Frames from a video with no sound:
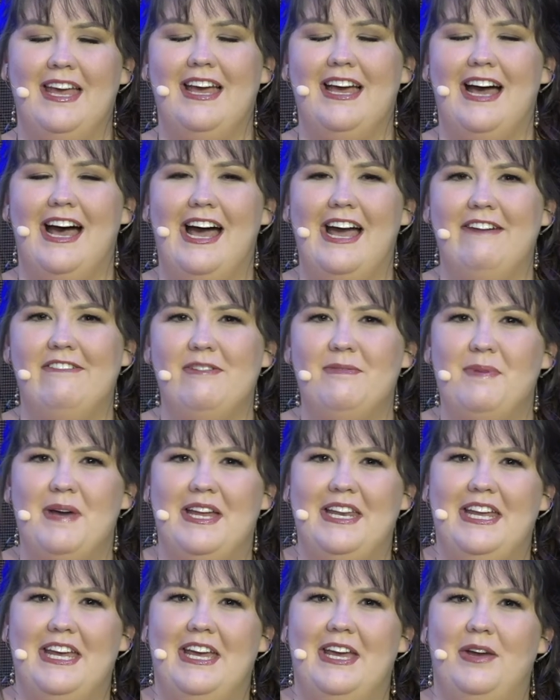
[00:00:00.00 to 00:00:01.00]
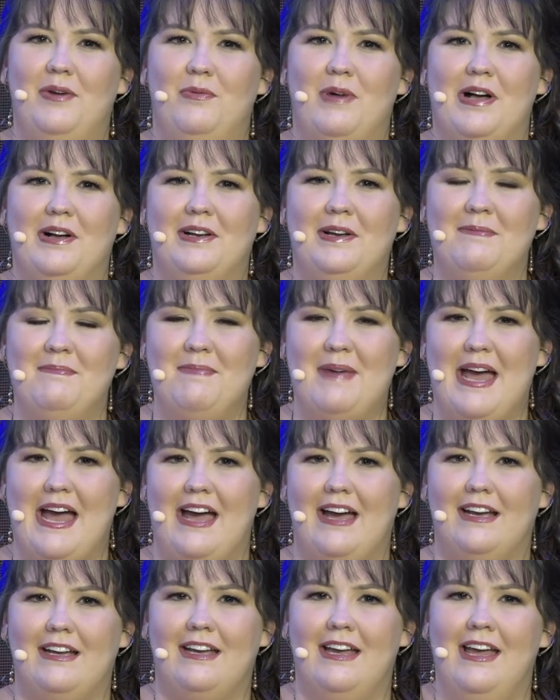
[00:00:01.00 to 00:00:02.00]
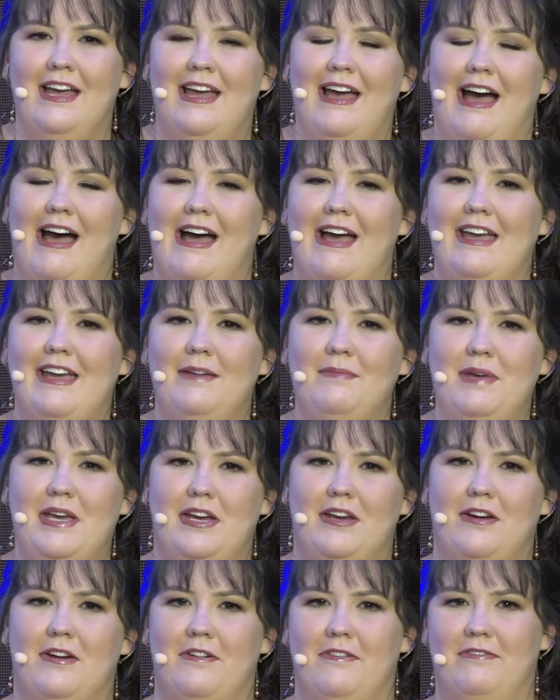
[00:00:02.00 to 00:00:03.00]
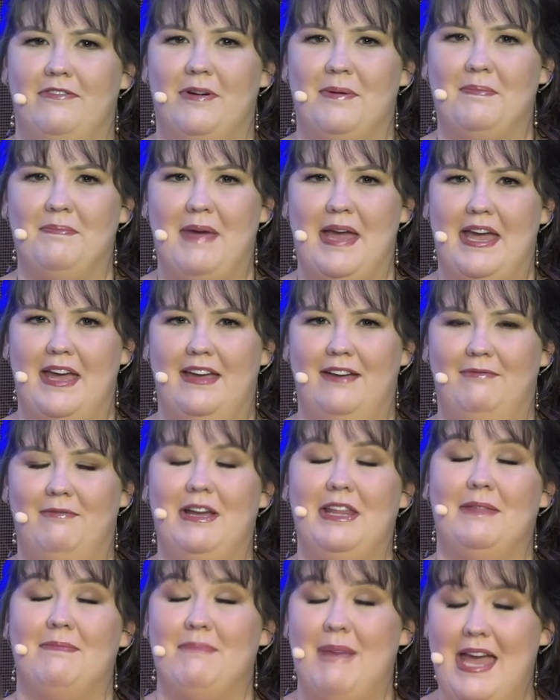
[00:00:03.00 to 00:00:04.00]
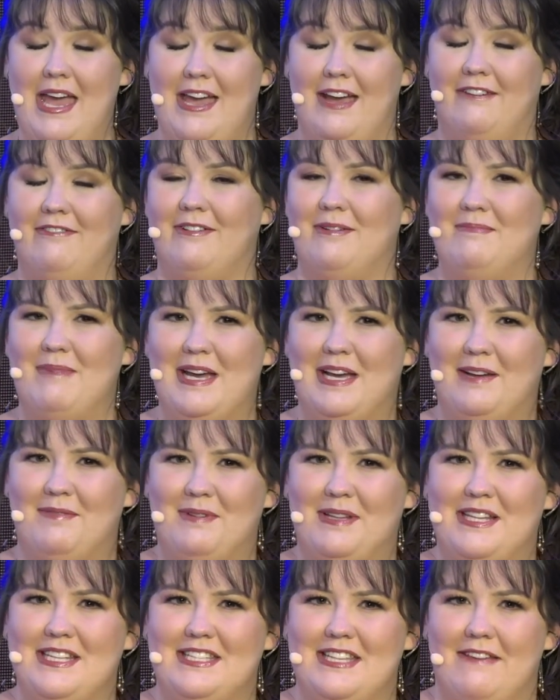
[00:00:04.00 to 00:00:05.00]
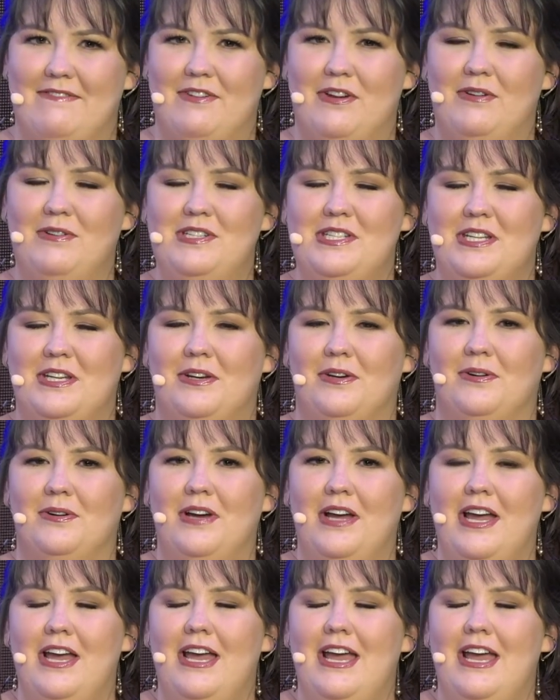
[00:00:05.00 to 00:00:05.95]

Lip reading: Hi everybody, welcome back. I am here with Meg from Makeup in the 702.